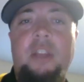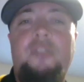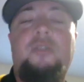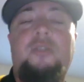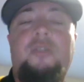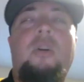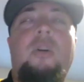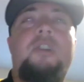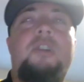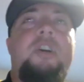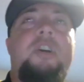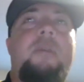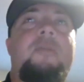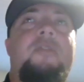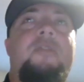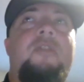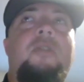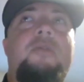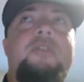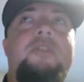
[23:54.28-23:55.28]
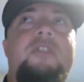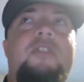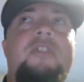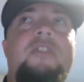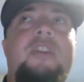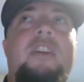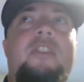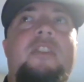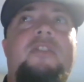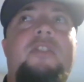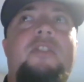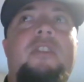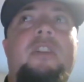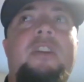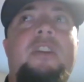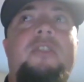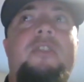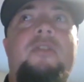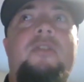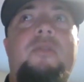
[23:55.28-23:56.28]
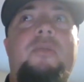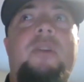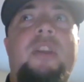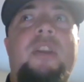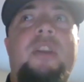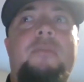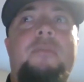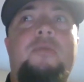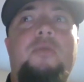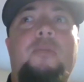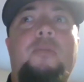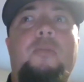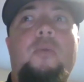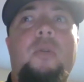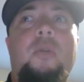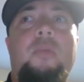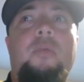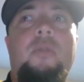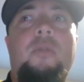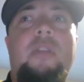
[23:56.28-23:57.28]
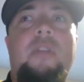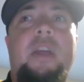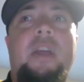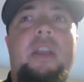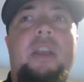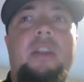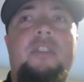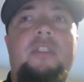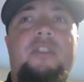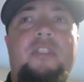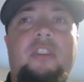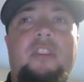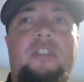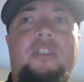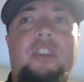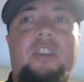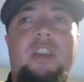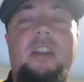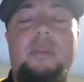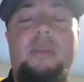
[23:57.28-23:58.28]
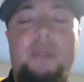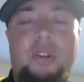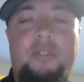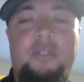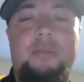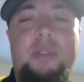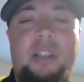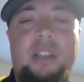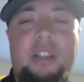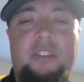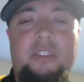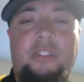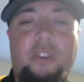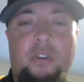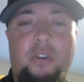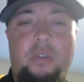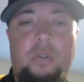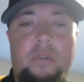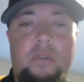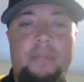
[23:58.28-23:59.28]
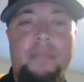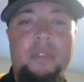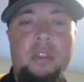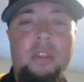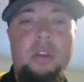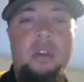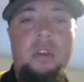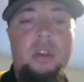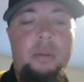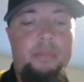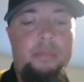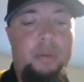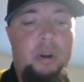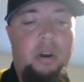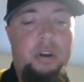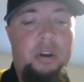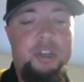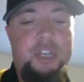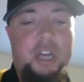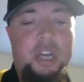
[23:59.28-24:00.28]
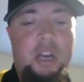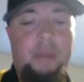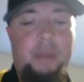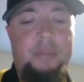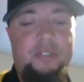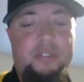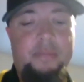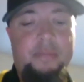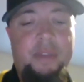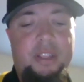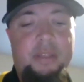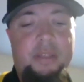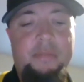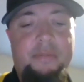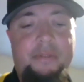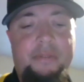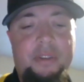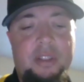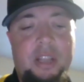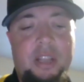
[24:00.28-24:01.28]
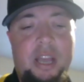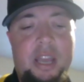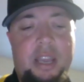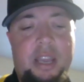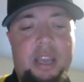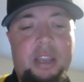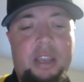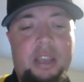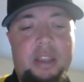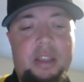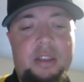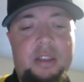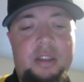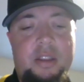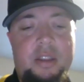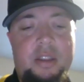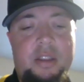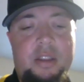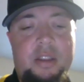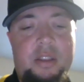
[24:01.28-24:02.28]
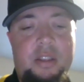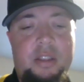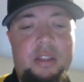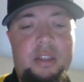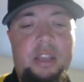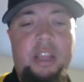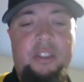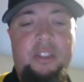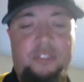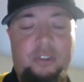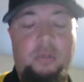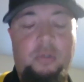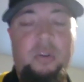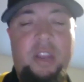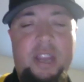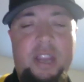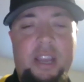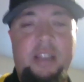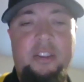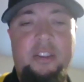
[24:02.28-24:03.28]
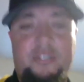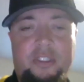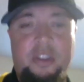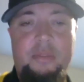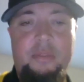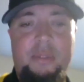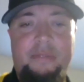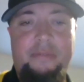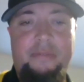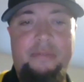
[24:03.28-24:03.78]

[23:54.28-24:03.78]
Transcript: And so our job as coaches is not necessarily to get them to a point where they can succeed. I mean, ultimately that's the goal, but our job is to make them feel like it's okay and it's going to